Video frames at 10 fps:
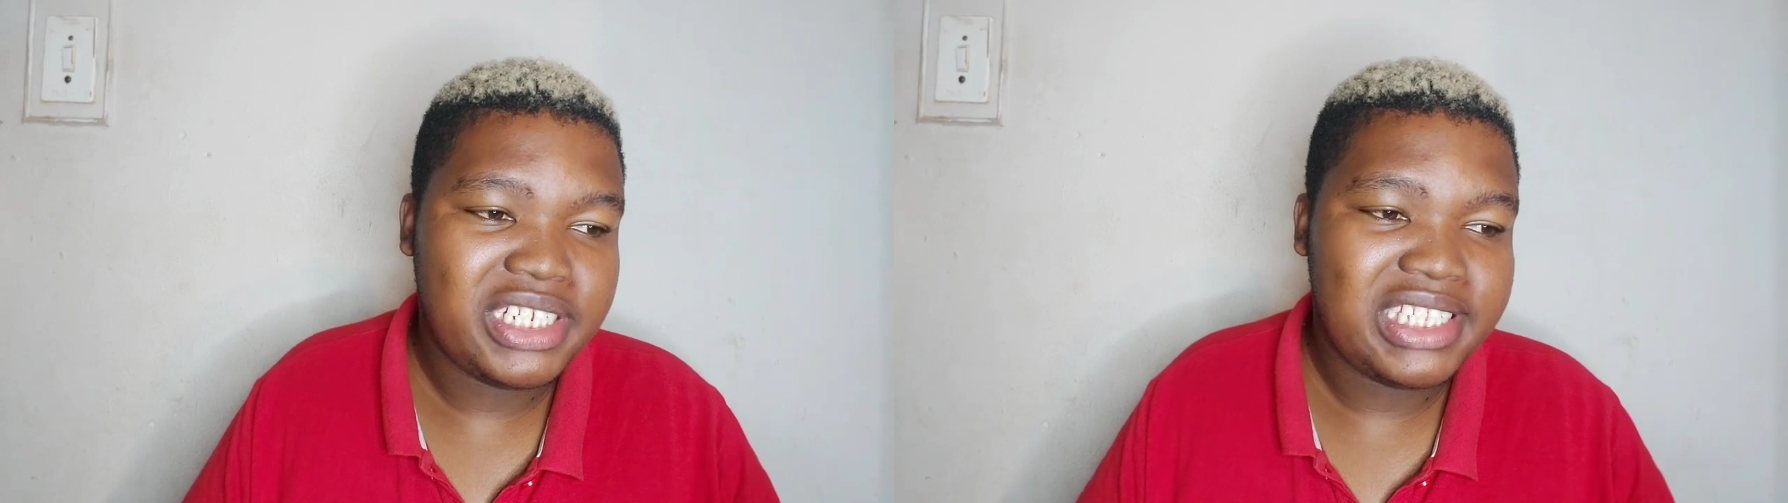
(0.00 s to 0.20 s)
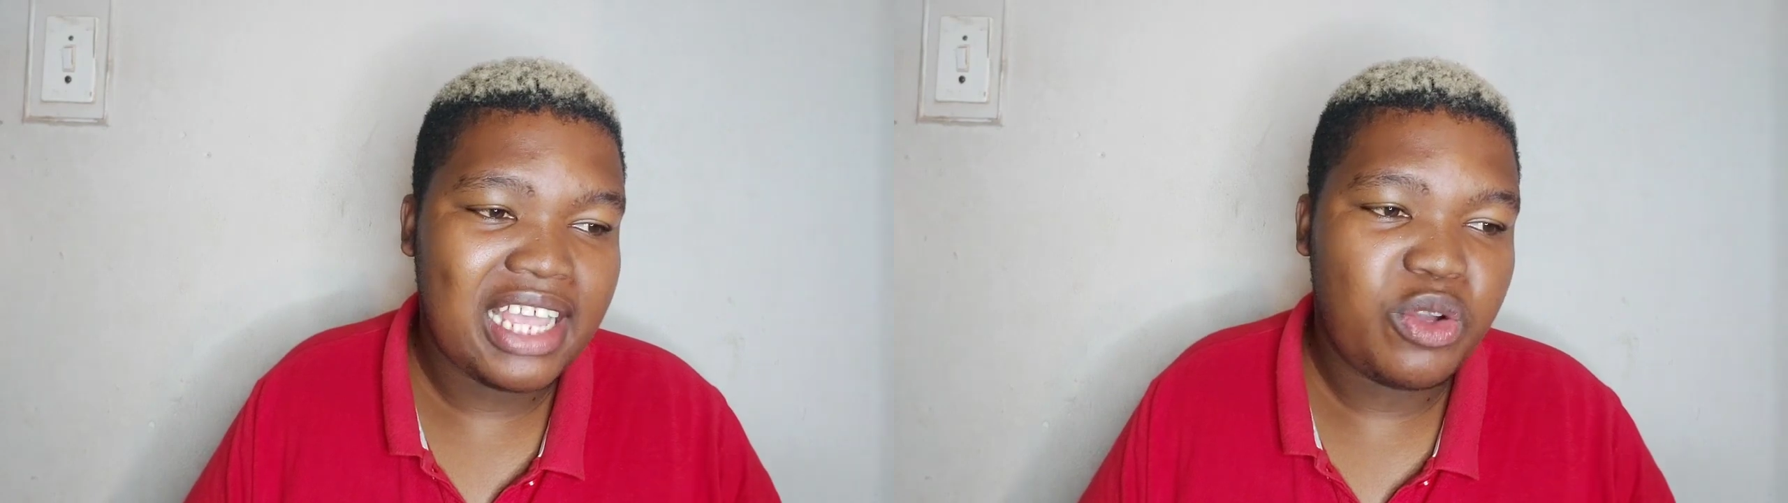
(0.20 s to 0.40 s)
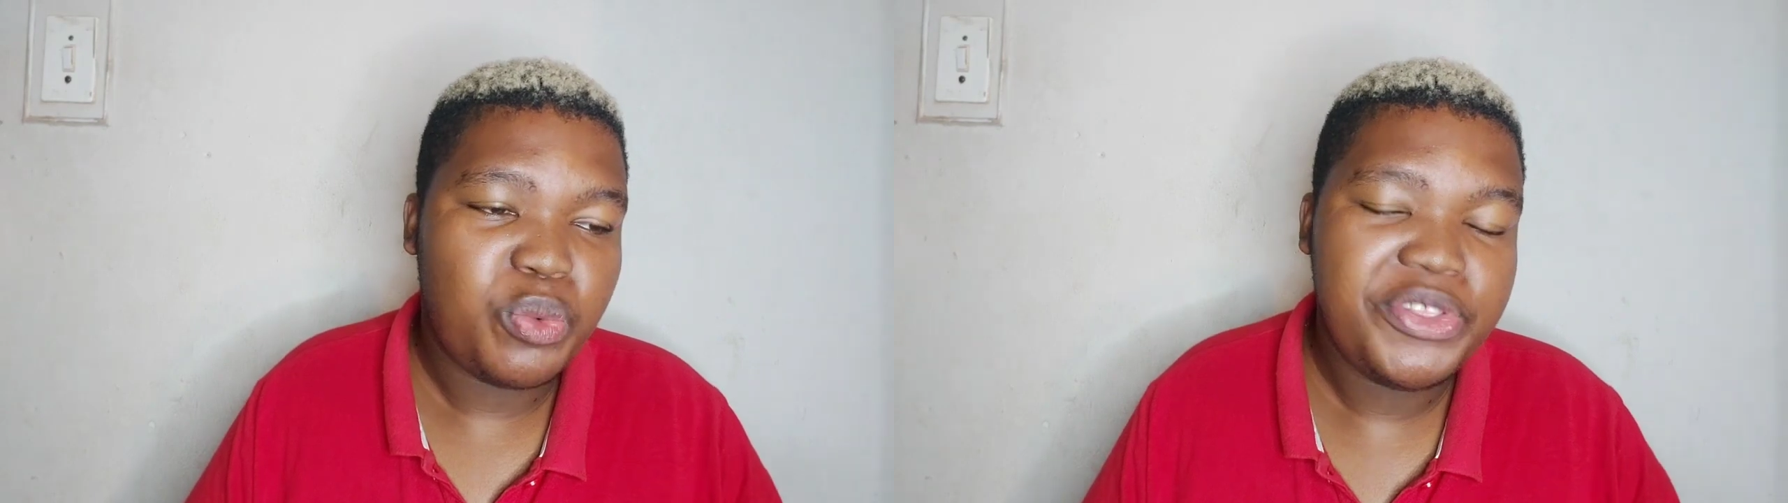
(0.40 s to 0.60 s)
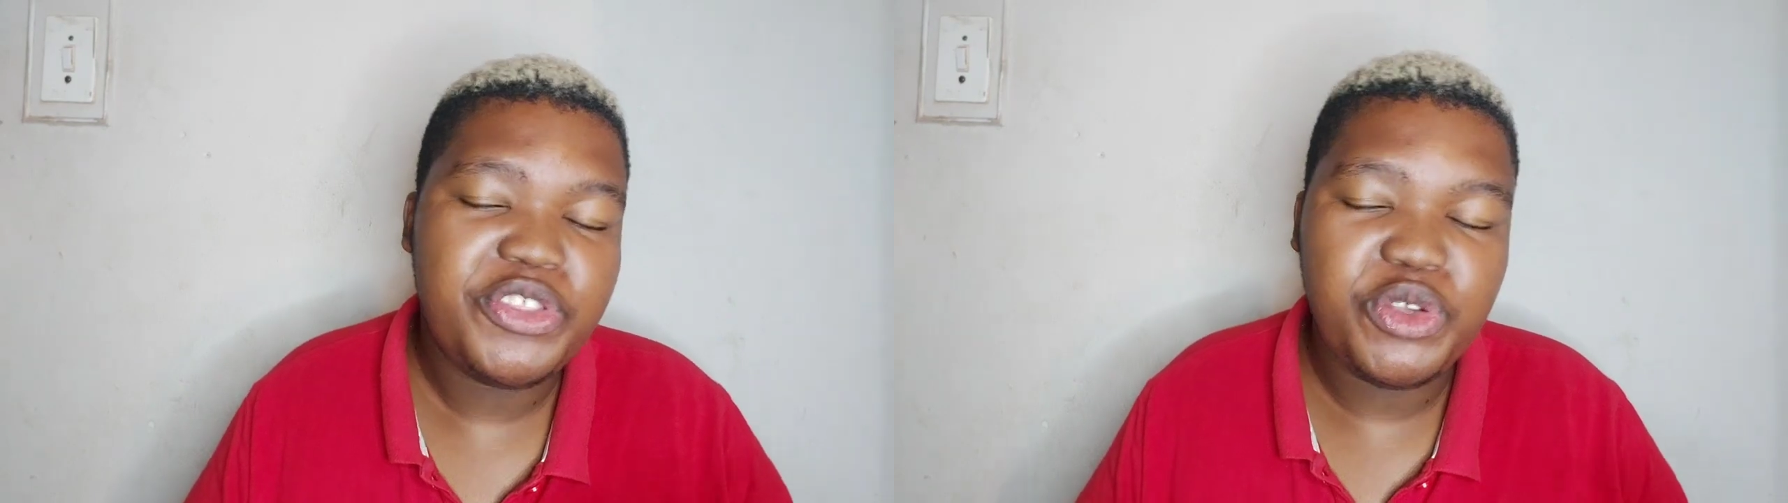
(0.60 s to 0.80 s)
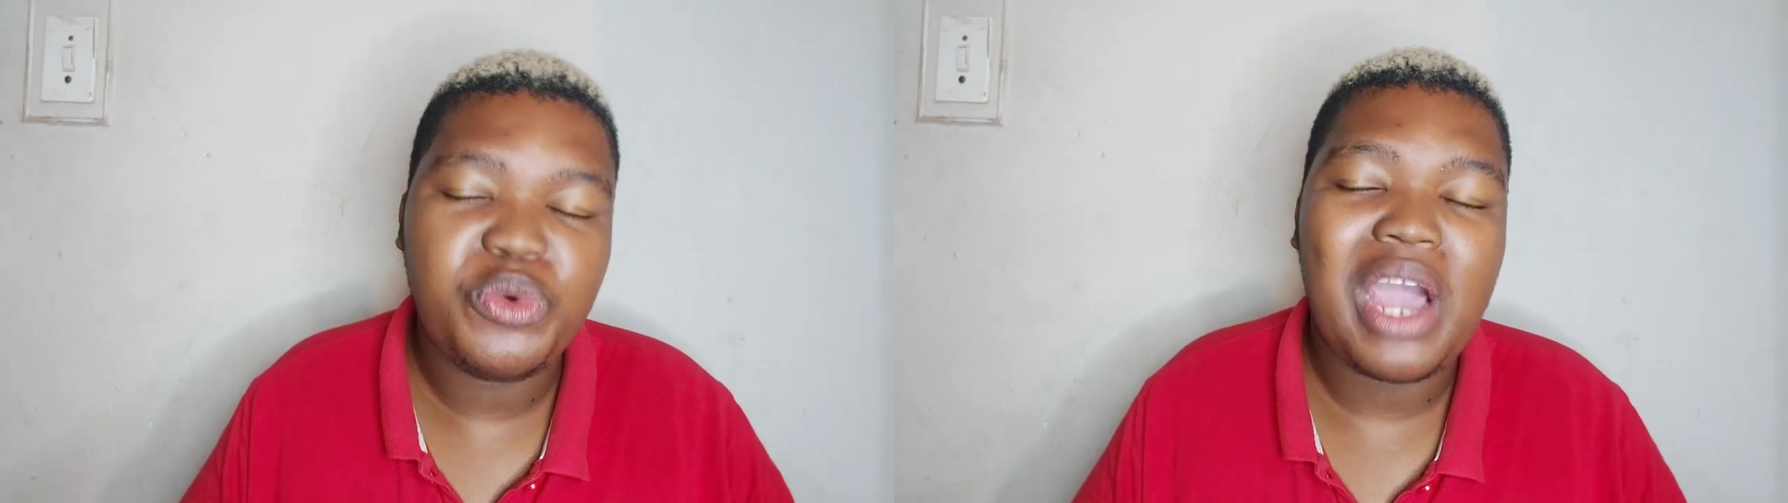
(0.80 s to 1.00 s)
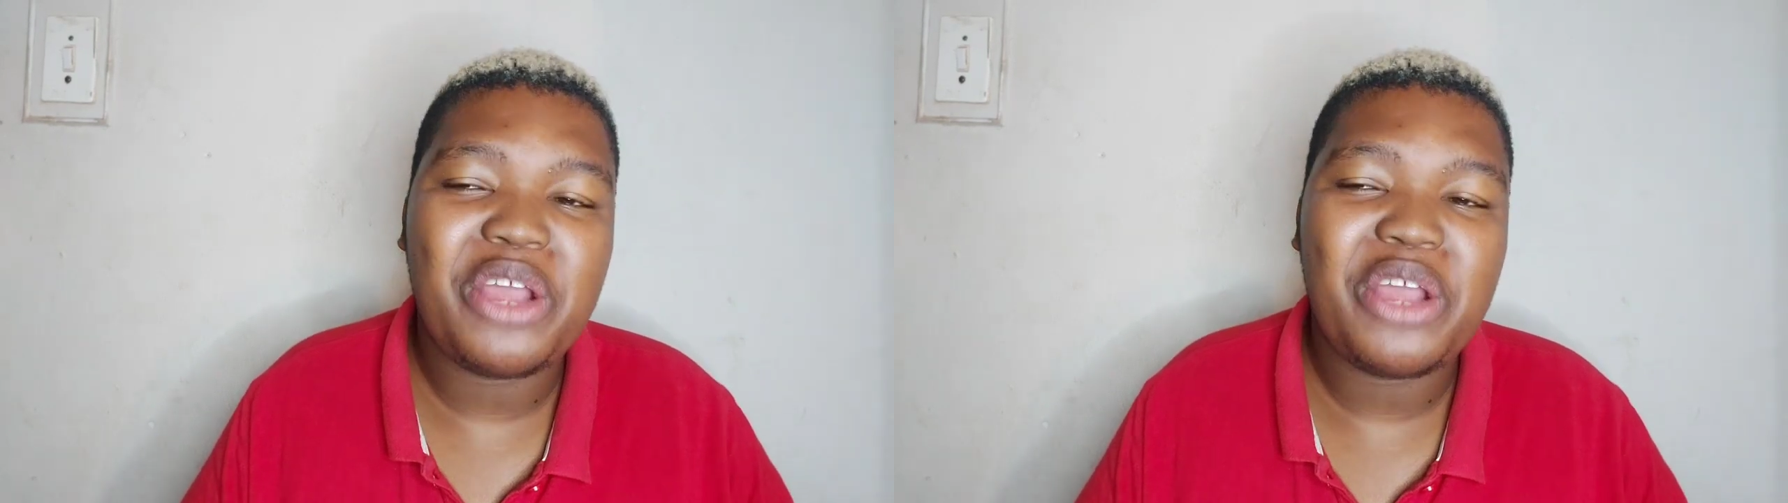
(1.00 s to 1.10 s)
She's like, with you,